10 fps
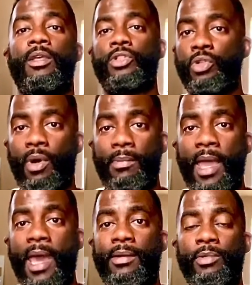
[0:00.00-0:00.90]
So I'm
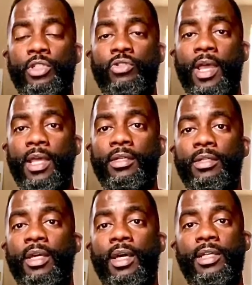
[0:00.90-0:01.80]
Adam the Trainer.
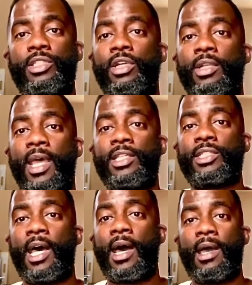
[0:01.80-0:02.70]
Until next
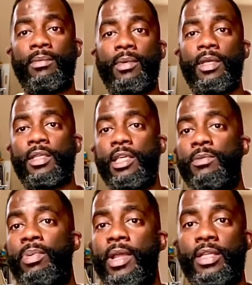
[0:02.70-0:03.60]
time, keep
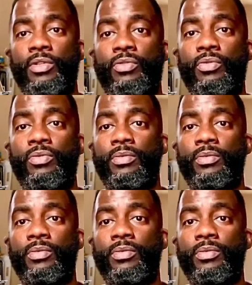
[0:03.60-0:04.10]
breaking through.